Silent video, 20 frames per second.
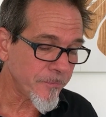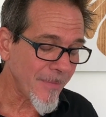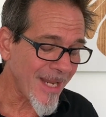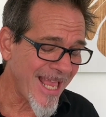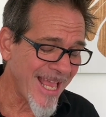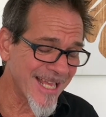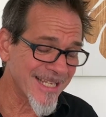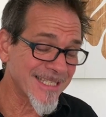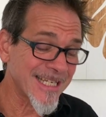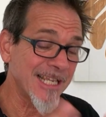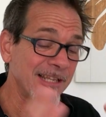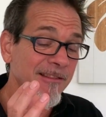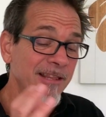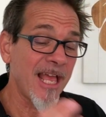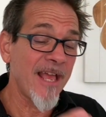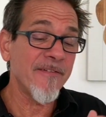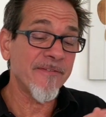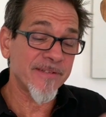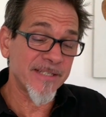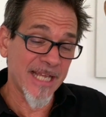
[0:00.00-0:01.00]
As I
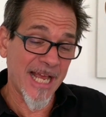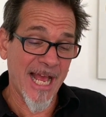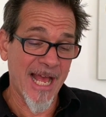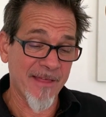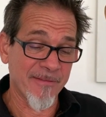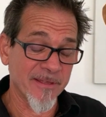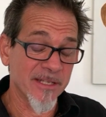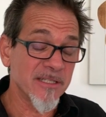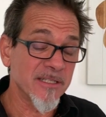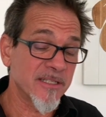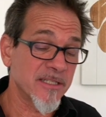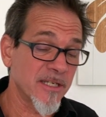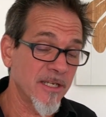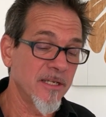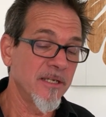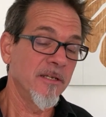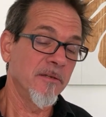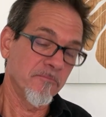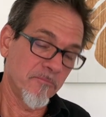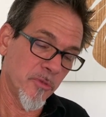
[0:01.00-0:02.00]
left Athens,
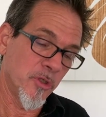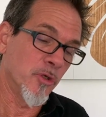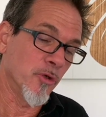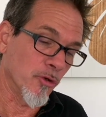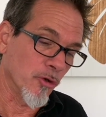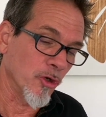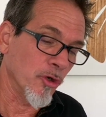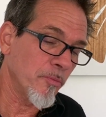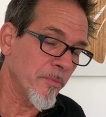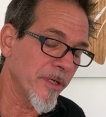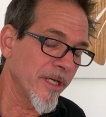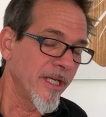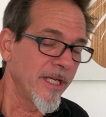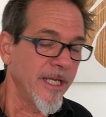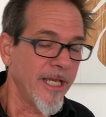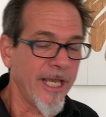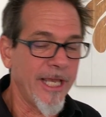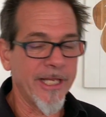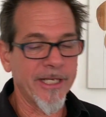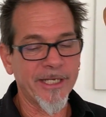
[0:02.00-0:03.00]
Europe,
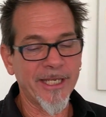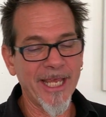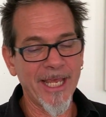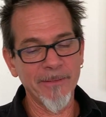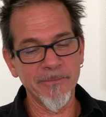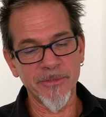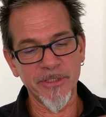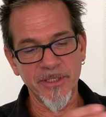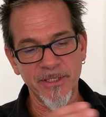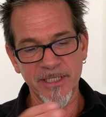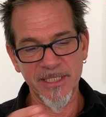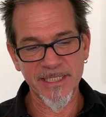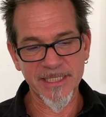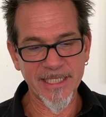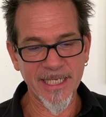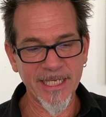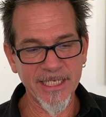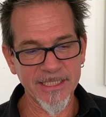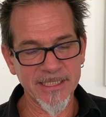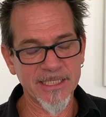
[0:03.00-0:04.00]
and came to the
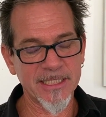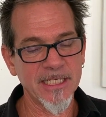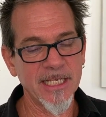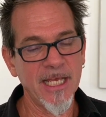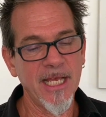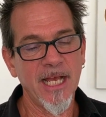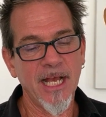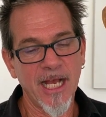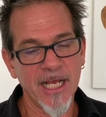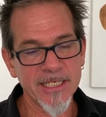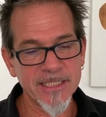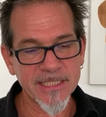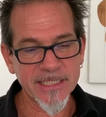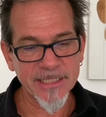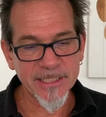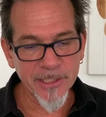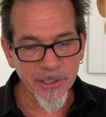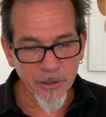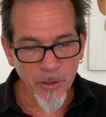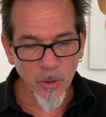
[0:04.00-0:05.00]
States, I
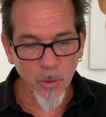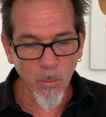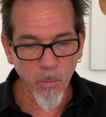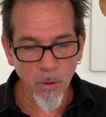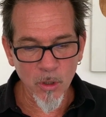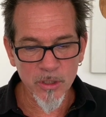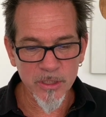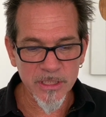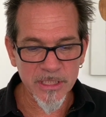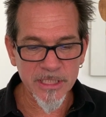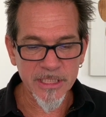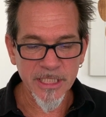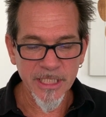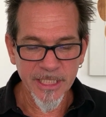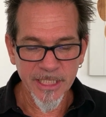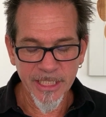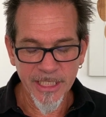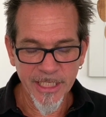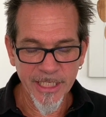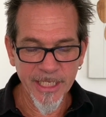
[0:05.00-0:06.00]
still was
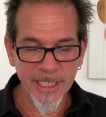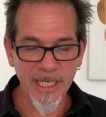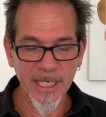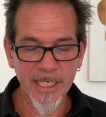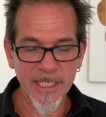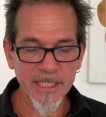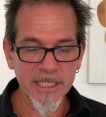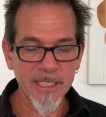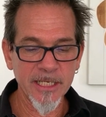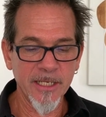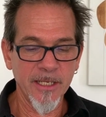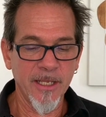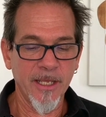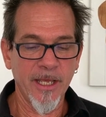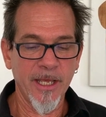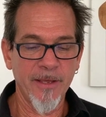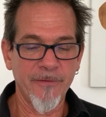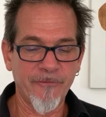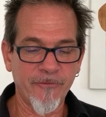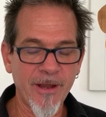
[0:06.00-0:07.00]
in
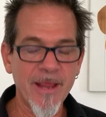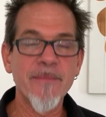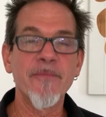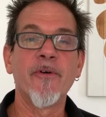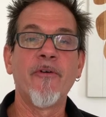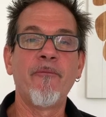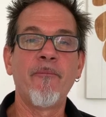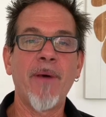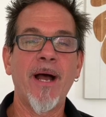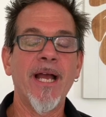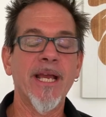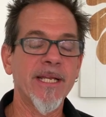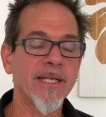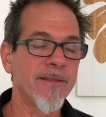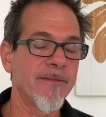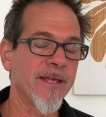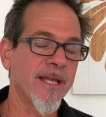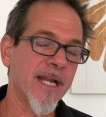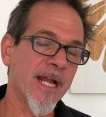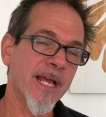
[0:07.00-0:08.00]
a frame of
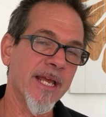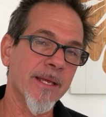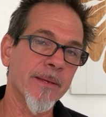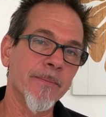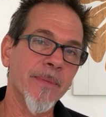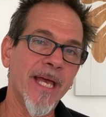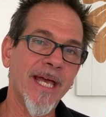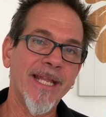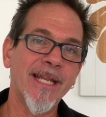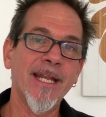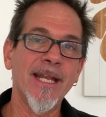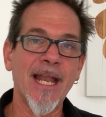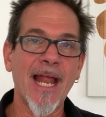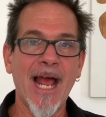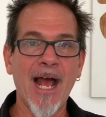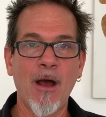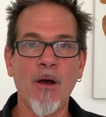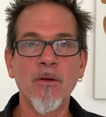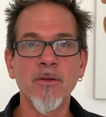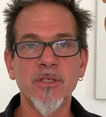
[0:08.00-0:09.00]
mind that I am headed
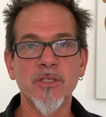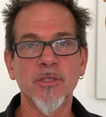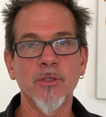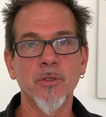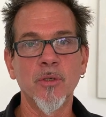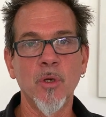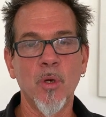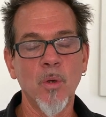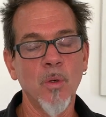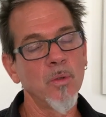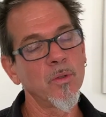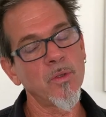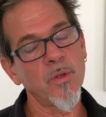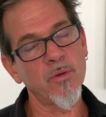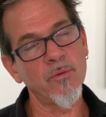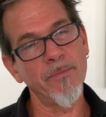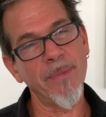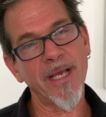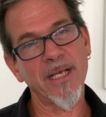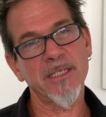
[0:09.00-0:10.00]
out to go
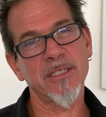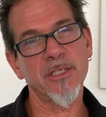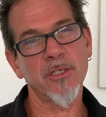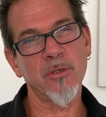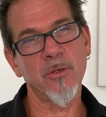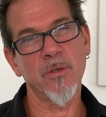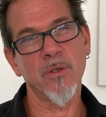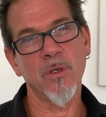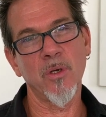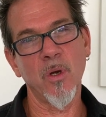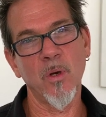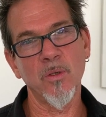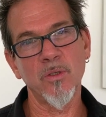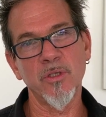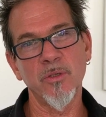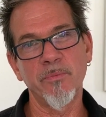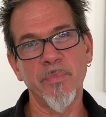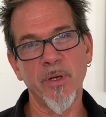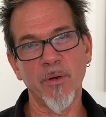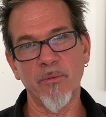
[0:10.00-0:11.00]
through Mexico and go
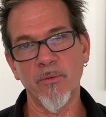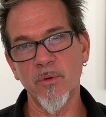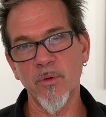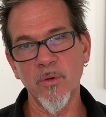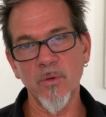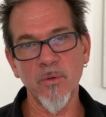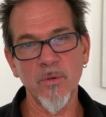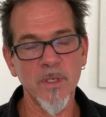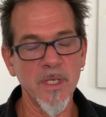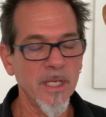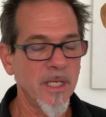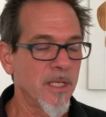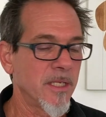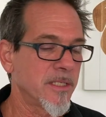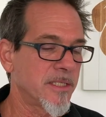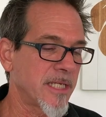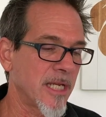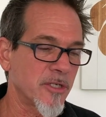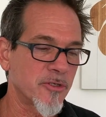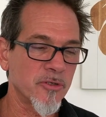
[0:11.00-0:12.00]
to Peru,
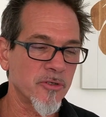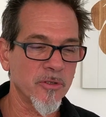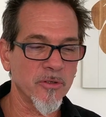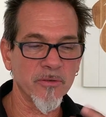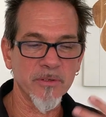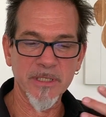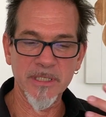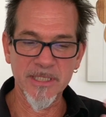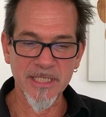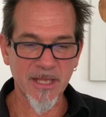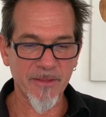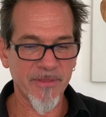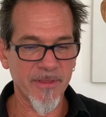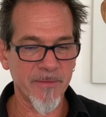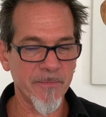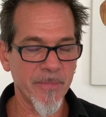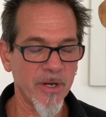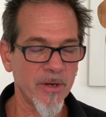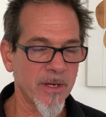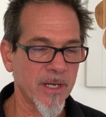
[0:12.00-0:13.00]
Central and South
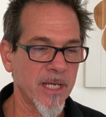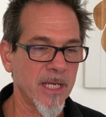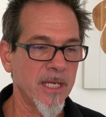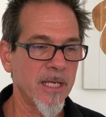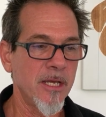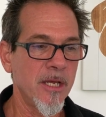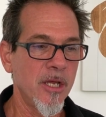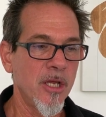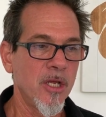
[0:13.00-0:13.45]
America,